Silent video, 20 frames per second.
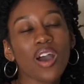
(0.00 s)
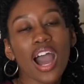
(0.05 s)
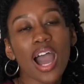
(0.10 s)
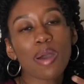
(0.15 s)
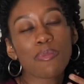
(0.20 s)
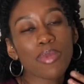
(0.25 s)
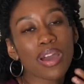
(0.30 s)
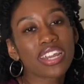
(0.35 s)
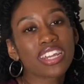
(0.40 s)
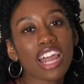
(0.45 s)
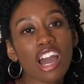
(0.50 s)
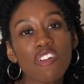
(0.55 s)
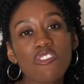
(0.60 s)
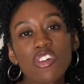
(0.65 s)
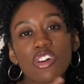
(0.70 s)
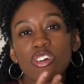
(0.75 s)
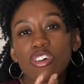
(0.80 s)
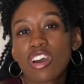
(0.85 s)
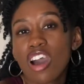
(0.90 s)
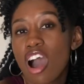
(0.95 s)
I might not
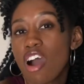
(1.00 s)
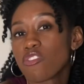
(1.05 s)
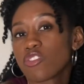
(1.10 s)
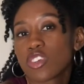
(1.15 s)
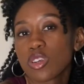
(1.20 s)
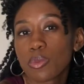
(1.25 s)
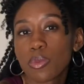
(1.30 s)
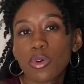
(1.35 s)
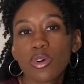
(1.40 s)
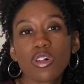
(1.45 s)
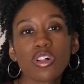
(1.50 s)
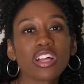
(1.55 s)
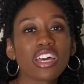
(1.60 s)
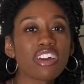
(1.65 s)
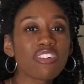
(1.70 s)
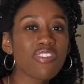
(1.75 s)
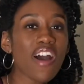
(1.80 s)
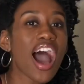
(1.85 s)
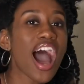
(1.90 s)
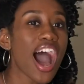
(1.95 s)
feel comfortable
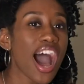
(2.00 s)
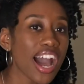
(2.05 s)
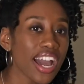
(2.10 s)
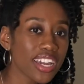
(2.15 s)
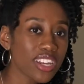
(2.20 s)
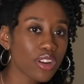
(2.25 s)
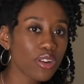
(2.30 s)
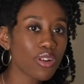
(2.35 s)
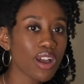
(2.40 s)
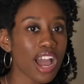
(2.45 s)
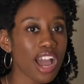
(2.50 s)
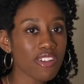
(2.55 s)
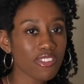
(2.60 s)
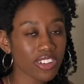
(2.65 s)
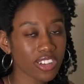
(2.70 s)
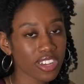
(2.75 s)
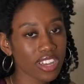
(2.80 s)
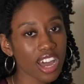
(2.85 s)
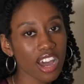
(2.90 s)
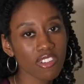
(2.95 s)
if I don't have
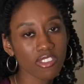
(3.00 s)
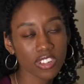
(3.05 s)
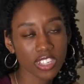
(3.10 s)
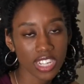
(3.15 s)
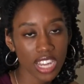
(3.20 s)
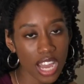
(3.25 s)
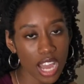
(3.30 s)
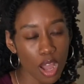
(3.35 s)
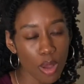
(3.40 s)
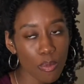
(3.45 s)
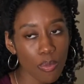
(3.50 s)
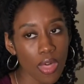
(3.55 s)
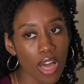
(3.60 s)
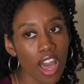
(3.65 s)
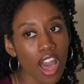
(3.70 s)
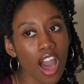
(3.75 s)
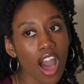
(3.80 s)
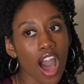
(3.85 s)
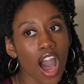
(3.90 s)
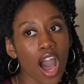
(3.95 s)
it covered up.
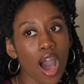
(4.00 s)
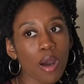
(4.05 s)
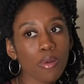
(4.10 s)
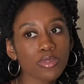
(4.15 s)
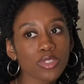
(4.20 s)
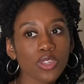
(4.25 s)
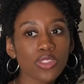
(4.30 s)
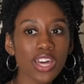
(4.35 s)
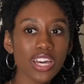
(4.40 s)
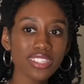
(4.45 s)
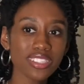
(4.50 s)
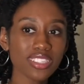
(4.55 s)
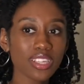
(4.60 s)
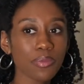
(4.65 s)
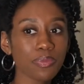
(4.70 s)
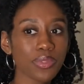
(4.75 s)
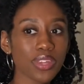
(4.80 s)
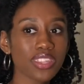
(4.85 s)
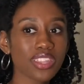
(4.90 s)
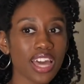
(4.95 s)
So that's
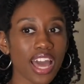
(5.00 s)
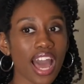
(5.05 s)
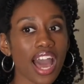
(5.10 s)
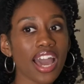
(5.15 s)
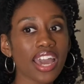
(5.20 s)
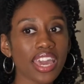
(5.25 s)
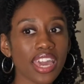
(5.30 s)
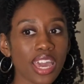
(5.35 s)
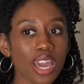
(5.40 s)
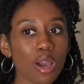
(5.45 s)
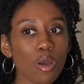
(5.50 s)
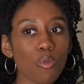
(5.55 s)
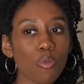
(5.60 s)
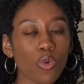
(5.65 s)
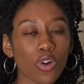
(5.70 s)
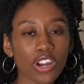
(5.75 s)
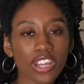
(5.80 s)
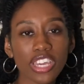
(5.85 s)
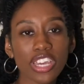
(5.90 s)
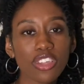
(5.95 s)
something that I am
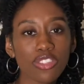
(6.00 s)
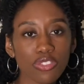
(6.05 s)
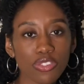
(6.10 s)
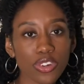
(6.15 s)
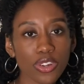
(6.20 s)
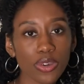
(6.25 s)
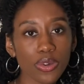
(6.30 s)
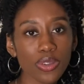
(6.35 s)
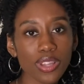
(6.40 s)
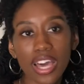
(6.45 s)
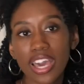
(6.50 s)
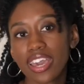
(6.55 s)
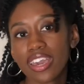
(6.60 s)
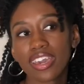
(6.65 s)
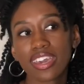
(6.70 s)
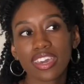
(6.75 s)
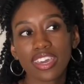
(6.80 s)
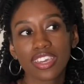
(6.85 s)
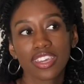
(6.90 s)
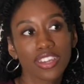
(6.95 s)
working through. Like,
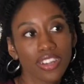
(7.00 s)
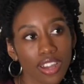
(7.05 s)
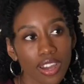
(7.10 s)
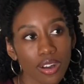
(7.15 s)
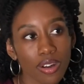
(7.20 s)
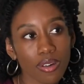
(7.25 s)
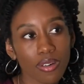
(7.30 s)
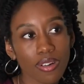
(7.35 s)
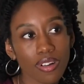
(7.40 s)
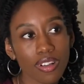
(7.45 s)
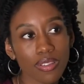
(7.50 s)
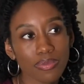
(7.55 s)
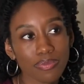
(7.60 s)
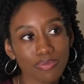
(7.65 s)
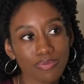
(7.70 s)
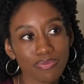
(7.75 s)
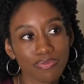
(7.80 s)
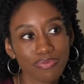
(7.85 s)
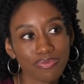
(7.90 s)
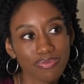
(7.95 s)
you know,
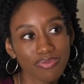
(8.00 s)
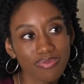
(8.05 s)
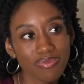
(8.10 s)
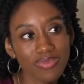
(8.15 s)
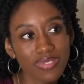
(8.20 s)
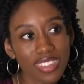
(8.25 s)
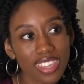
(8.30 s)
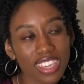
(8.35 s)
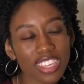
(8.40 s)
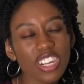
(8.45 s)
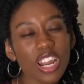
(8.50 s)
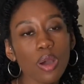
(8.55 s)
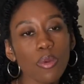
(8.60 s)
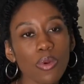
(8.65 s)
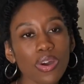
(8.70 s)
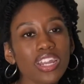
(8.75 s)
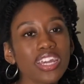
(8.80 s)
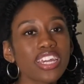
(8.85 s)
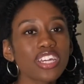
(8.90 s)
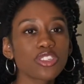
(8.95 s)
I
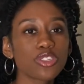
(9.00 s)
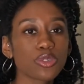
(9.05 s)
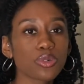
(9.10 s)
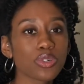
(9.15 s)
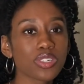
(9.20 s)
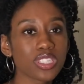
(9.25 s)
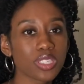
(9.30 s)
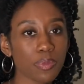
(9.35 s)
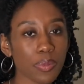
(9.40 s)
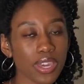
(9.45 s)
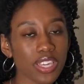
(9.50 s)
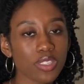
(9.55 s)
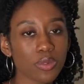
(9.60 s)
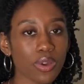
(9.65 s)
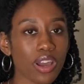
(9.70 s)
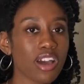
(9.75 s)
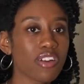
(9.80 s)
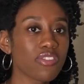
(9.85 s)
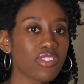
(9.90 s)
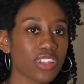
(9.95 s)
want to get to a space
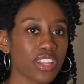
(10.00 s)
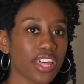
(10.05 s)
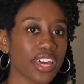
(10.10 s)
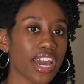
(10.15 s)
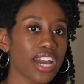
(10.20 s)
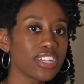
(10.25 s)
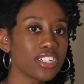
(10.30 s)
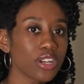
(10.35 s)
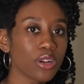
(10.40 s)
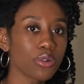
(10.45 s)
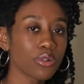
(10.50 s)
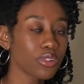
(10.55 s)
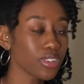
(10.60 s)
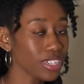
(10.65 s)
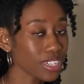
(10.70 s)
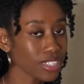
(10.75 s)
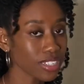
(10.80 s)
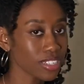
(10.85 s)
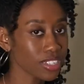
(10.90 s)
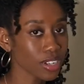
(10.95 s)
where I feel like I
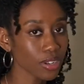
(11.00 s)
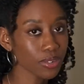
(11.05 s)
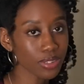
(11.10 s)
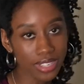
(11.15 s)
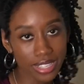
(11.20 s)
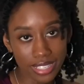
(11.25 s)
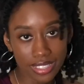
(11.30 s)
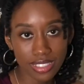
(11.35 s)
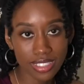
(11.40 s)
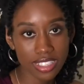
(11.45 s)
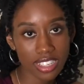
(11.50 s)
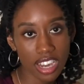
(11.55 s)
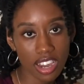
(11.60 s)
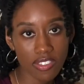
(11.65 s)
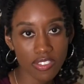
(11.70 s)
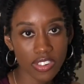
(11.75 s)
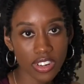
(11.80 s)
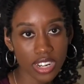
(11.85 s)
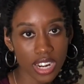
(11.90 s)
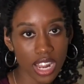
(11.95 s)
don't, you know, need to cover it